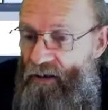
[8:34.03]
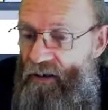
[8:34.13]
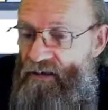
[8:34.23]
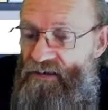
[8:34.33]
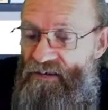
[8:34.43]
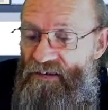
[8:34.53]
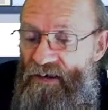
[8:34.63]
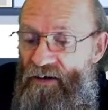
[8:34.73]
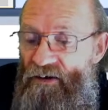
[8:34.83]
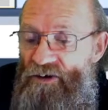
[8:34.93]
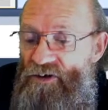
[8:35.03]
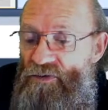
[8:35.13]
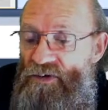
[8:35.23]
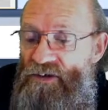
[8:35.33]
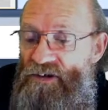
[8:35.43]
X0
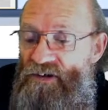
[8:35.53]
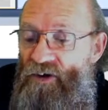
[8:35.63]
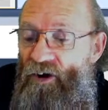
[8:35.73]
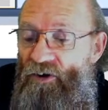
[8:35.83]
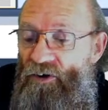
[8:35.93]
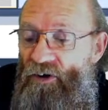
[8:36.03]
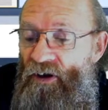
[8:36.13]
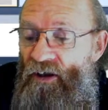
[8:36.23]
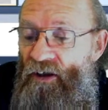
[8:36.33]
switches on,